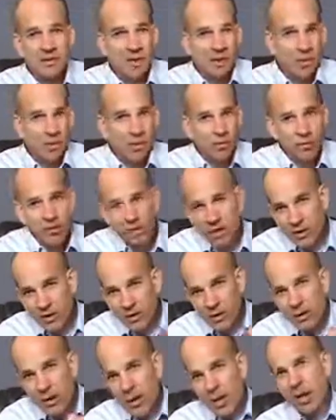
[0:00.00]
that don't fit
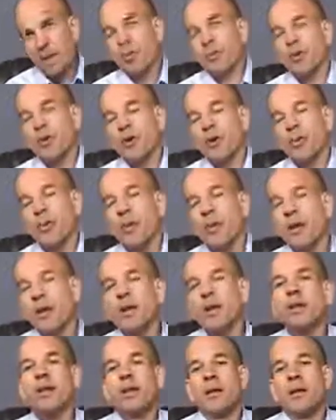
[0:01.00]
you and plug them in,